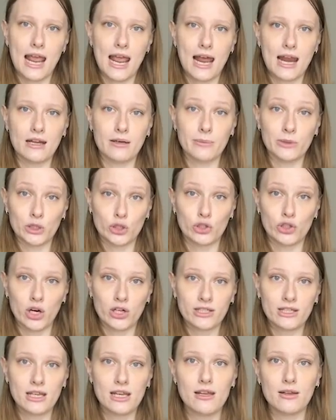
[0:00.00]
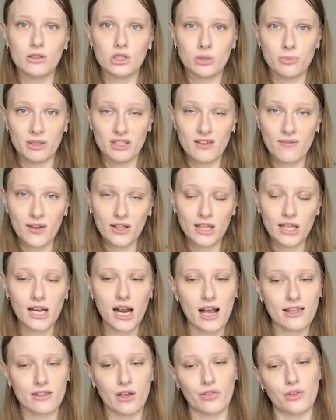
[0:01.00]
and Mr. Darcy specifically.
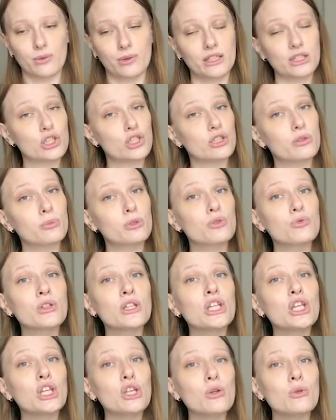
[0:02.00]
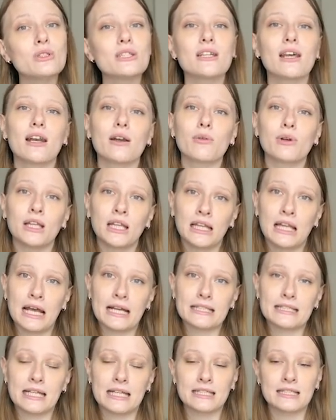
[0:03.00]
I thought their relationship was really cute and I really
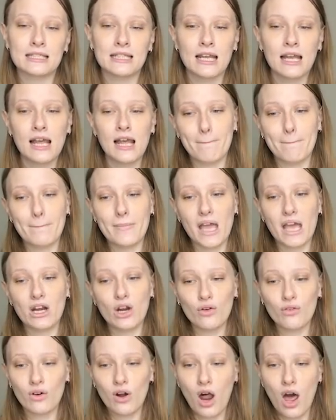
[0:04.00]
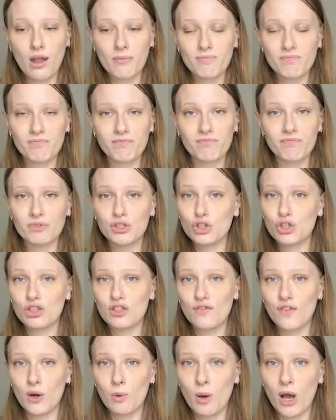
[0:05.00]
liked it. And overall, it's just
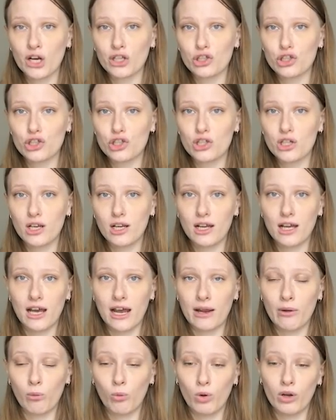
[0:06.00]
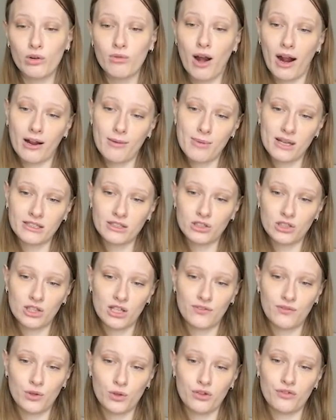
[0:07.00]
a fun watch. I would recommend it
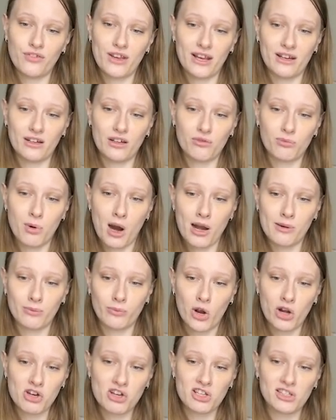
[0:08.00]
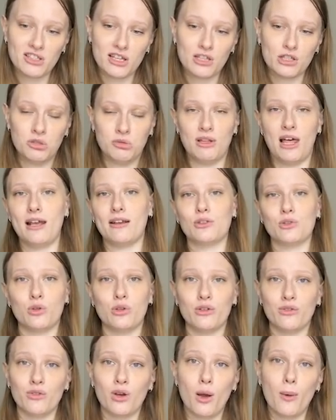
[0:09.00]
if you're a fan of Pride and Prejudice and you like sort
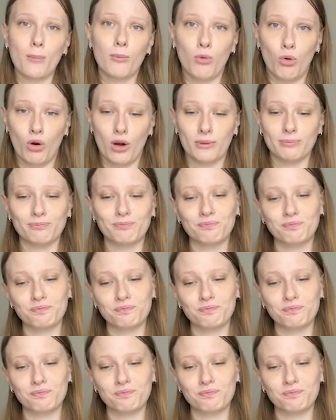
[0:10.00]
of more